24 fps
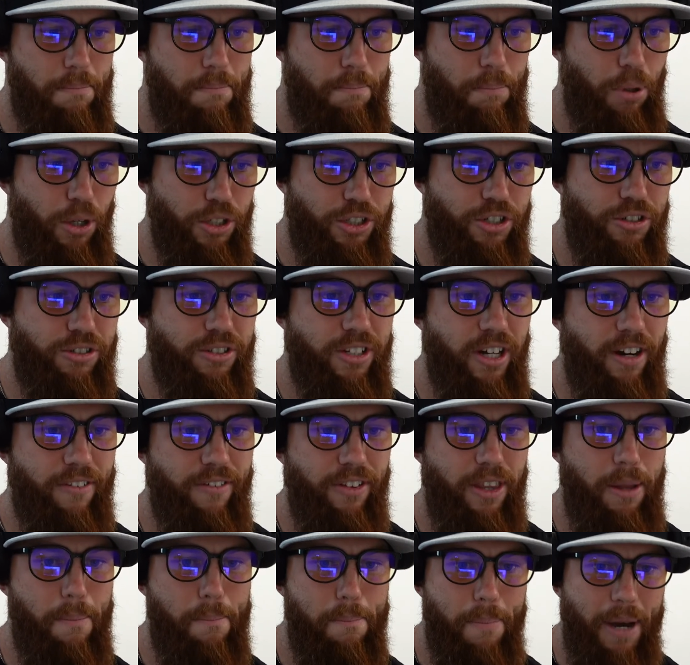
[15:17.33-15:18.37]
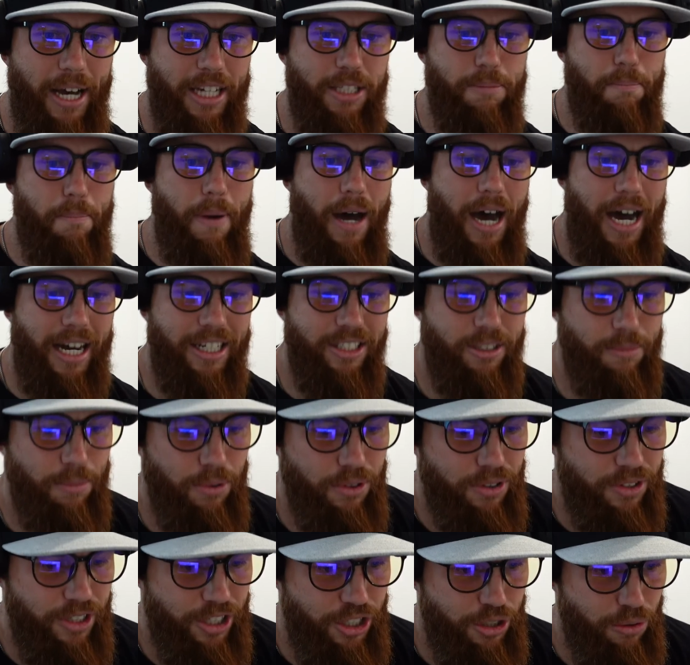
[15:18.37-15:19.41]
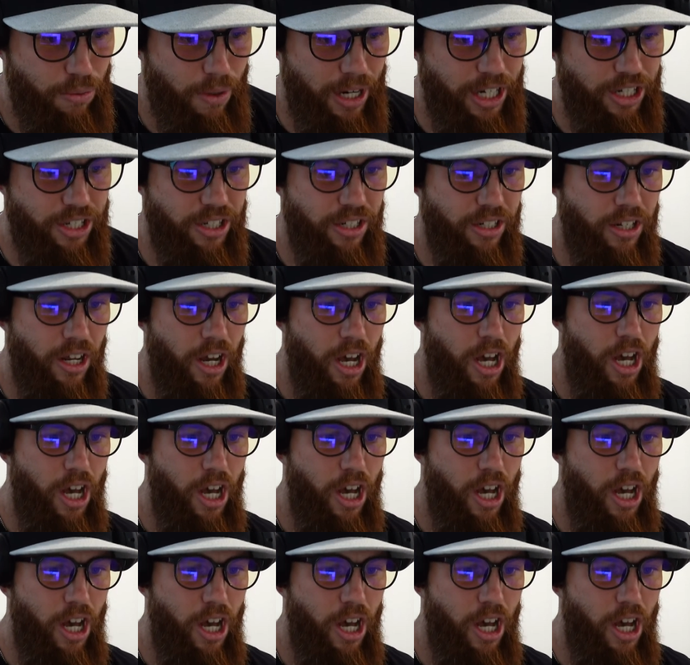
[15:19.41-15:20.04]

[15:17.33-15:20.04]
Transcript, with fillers: put yourself in the best possible situation